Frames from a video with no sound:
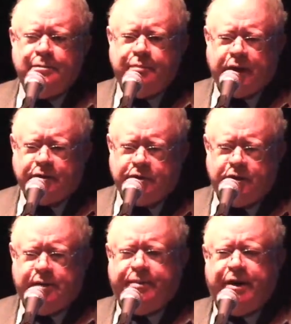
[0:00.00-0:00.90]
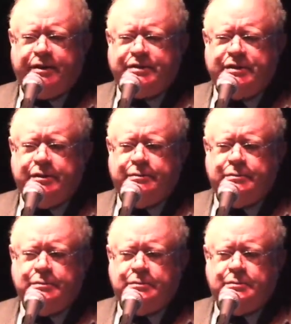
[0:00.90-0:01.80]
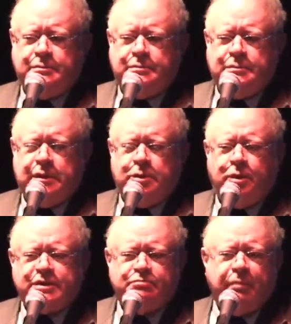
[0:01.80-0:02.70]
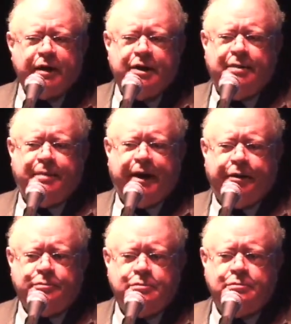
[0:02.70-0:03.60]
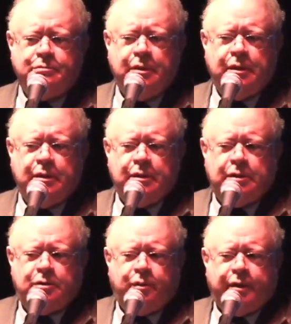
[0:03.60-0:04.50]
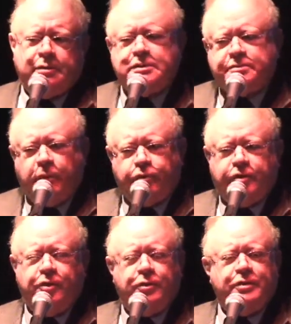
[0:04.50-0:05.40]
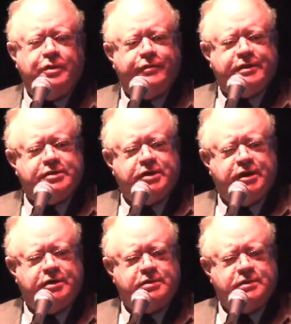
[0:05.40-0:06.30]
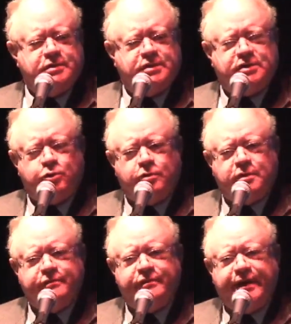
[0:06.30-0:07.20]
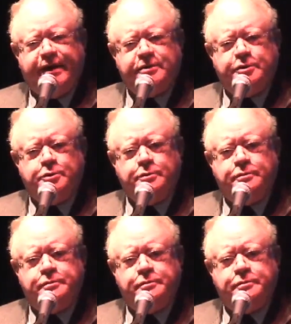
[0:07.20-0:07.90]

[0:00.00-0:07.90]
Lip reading: monetary policy. What's money about? Well, it's both a unit of exchange and the store of value.